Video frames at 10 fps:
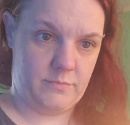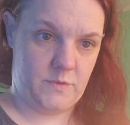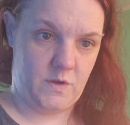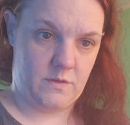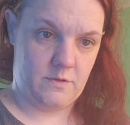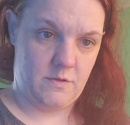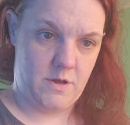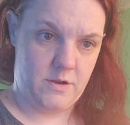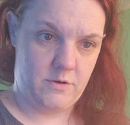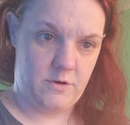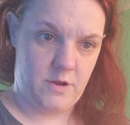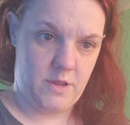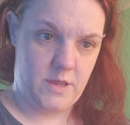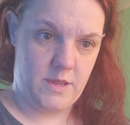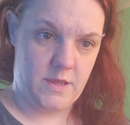take the lighter
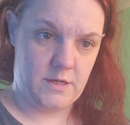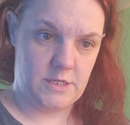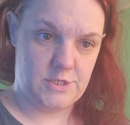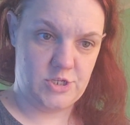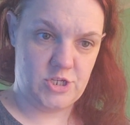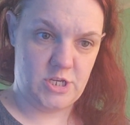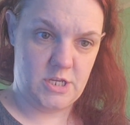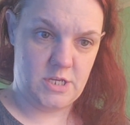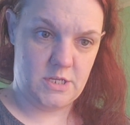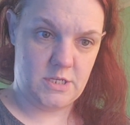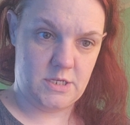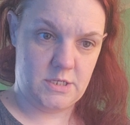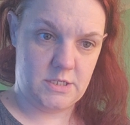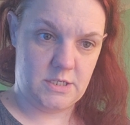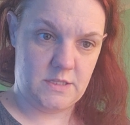and you
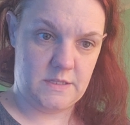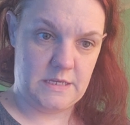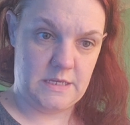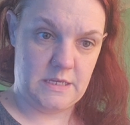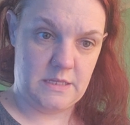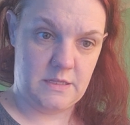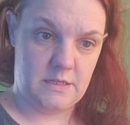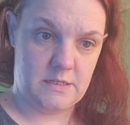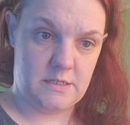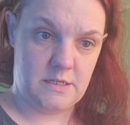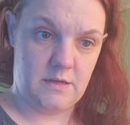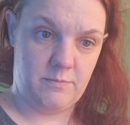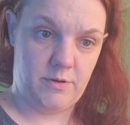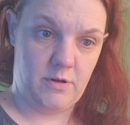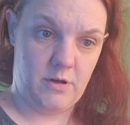just get the
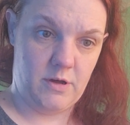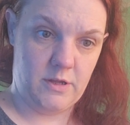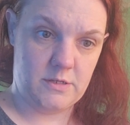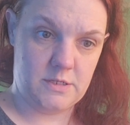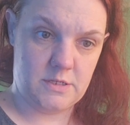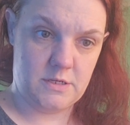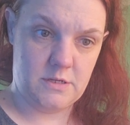tip hot.